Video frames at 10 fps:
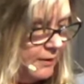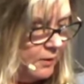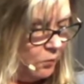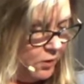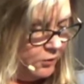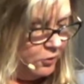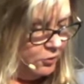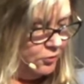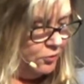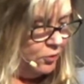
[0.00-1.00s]
and I want your
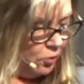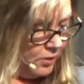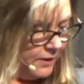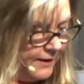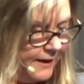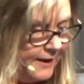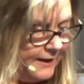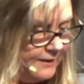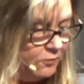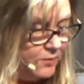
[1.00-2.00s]
story, and
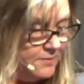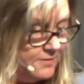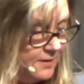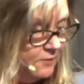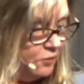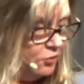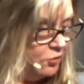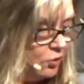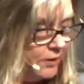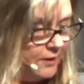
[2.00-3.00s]
I can receive your
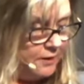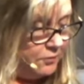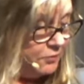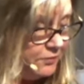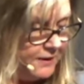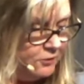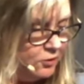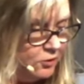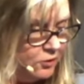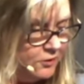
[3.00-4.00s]
story and reflect
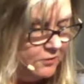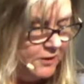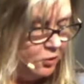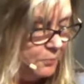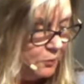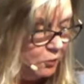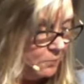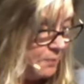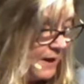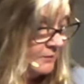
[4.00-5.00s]
your goodness and your beauty
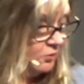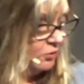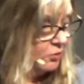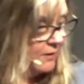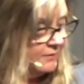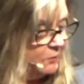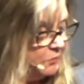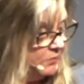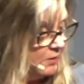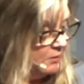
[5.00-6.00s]
back to you as it
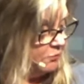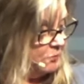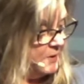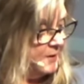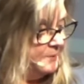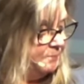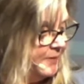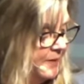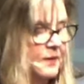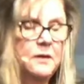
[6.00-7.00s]
was done for me.
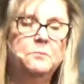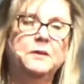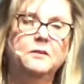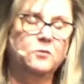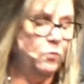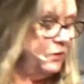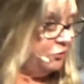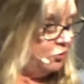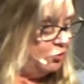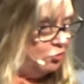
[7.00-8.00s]
Because
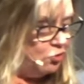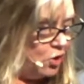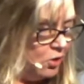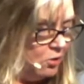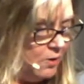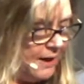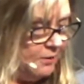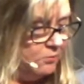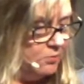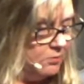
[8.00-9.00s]
once you know
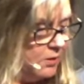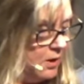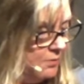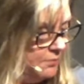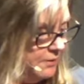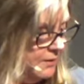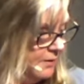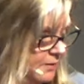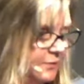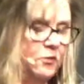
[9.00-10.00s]
how to love,
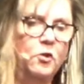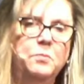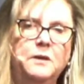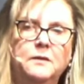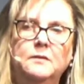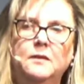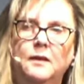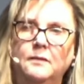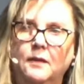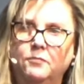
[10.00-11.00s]
nobody can
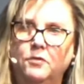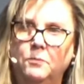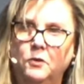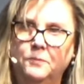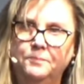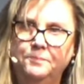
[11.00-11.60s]
take that from you.